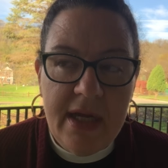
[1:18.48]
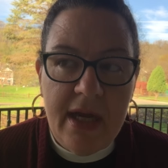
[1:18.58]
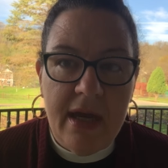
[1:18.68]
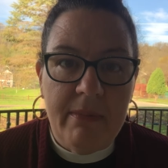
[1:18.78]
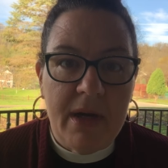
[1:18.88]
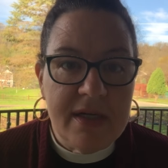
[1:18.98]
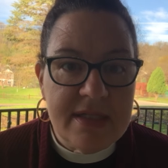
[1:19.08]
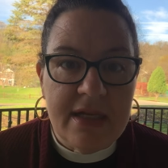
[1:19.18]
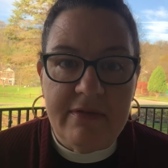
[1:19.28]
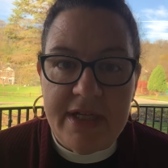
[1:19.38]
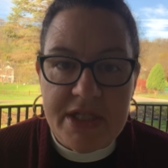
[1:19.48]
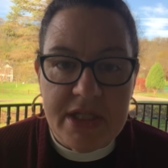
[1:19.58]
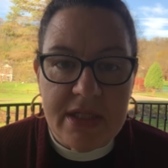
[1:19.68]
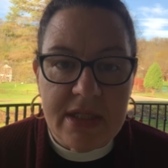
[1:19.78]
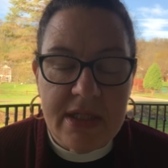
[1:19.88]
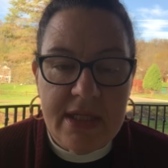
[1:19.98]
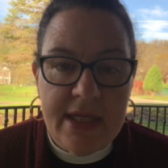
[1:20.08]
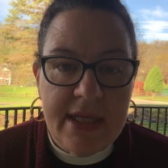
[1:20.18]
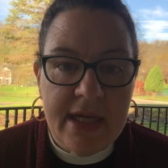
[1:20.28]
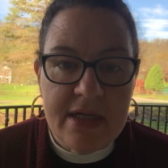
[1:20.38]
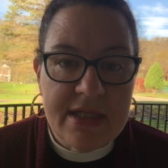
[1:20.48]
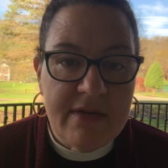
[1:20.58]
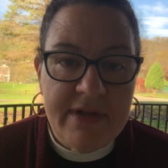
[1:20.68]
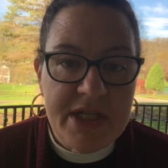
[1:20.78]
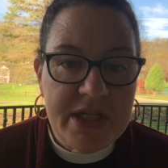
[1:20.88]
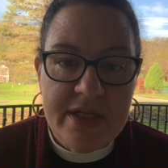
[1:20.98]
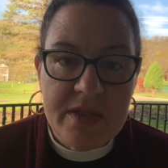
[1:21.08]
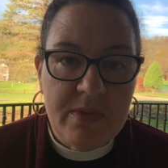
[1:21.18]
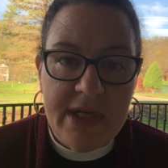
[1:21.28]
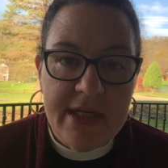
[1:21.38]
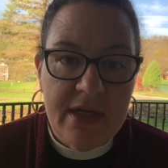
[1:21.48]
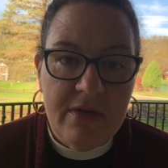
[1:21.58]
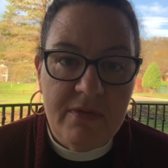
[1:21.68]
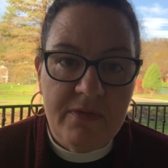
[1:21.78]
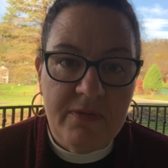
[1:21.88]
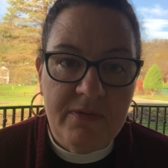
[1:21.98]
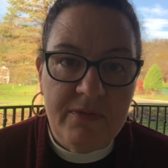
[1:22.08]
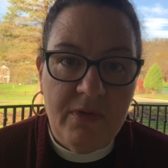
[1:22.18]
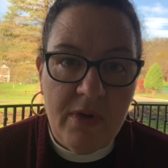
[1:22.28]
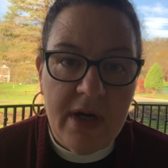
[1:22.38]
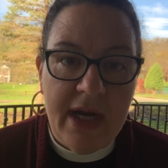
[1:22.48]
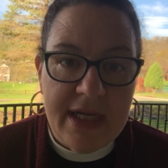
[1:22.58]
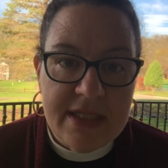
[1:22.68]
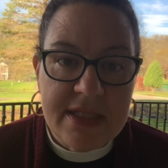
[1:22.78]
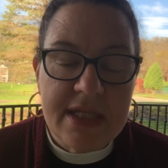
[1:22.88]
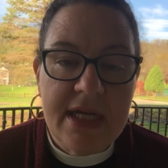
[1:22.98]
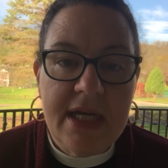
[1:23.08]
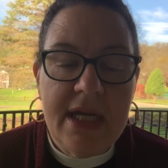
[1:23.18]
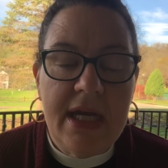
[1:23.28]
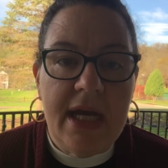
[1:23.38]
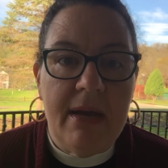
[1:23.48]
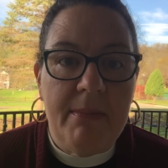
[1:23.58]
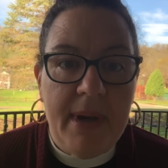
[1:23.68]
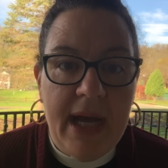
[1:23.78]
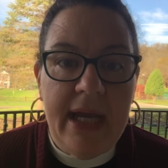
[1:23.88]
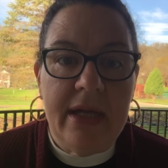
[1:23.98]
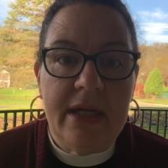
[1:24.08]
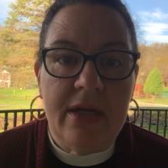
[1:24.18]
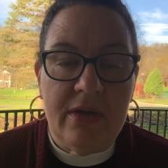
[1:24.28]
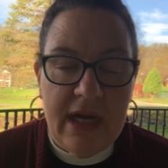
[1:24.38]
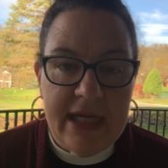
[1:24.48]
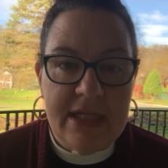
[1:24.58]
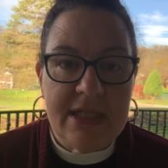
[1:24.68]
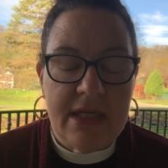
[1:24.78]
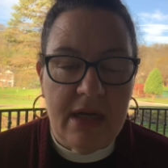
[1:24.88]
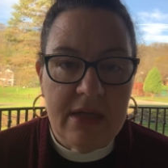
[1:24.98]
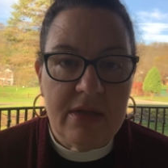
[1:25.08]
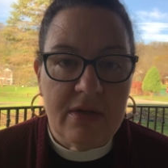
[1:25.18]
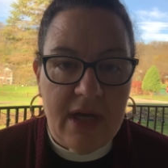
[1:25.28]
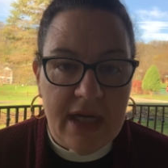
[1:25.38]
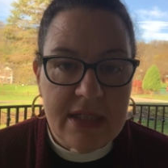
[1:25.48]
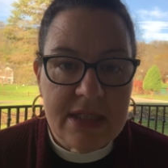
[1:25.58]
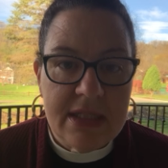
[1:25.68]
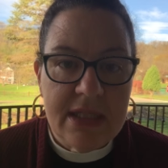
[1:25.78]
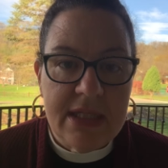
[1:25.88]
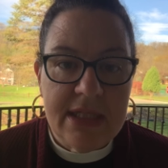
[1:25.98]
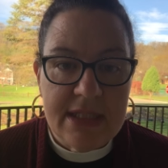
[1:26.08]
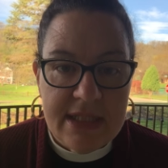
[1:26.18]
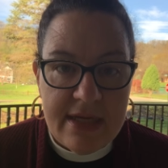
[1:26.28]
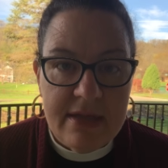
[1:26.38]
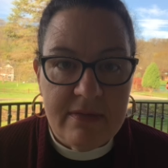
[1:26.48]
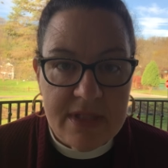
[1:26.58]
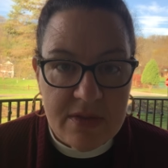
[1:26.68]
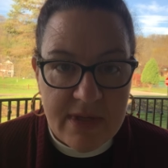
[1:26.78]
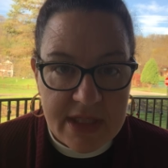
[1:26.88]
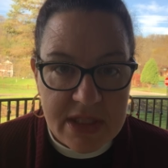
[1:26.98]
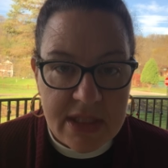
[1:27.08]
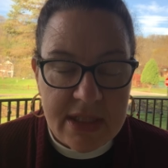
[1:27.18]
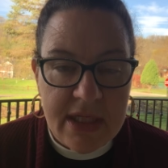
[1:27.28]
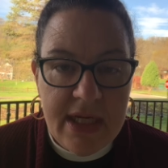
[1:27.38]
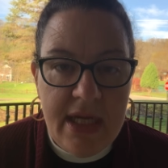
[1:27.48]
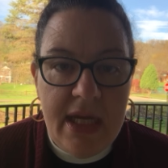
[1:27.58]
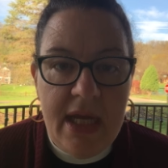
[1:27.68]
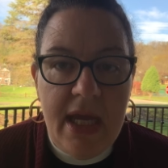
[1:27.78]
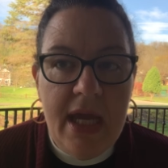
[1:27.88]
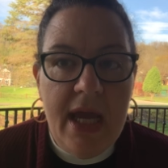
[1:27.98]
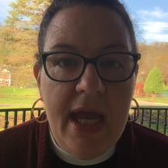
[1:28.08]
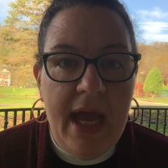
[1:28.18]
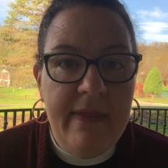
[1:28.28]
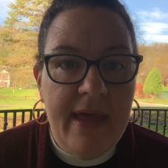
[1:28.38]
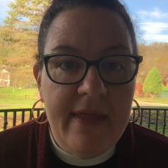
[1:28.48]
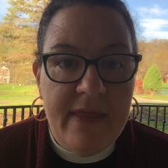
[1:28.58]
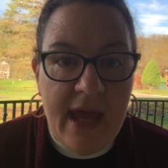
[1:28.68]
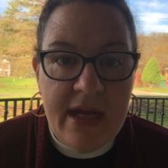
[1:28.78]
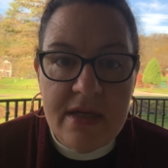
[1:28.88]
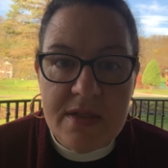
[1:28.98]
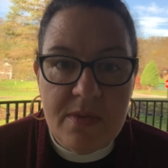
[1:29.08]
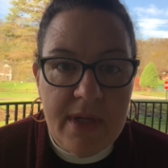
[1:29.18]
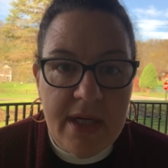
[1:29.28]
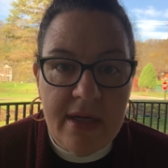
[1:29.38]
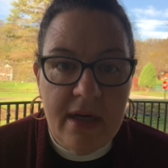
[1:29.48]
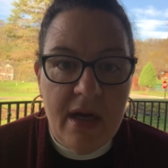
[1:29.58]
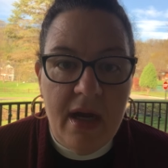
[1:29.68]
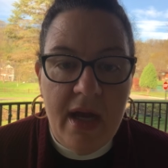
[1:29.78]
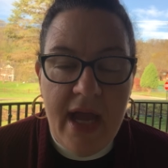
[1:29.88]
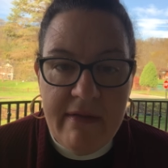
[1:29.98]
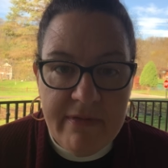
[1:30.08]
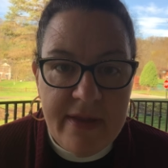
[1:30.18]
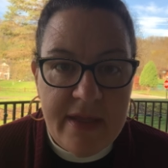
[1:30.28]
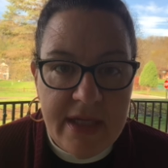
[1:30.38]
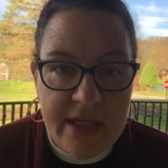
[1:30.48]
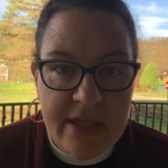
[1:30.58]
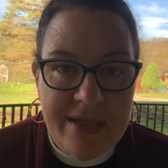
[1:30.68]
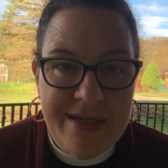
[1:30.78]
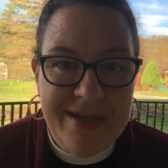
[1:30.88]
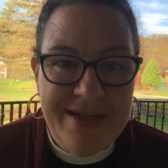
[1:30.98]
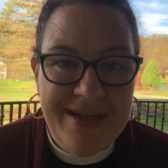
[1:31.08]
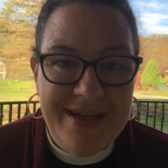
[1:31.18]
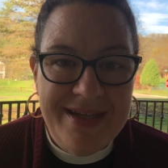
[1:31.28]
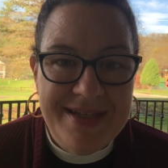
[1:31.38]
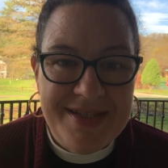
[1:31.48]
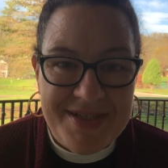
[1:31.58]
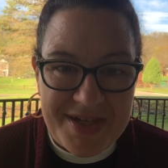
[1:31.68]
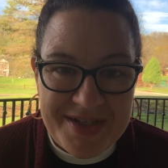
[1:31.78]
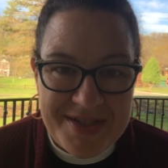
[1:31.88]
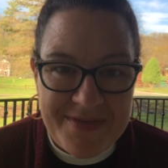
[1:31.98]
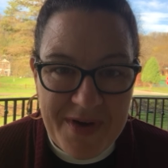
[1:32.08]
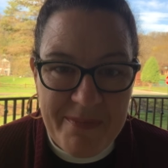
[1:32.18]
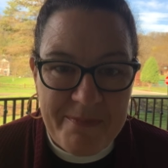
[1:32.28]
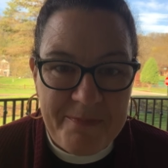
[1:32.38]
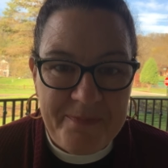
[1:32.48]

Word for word: um, our salvation, and that our salvation is one for us um, by Christ on the cross in his death and resurrection. And that that is where everything starts from.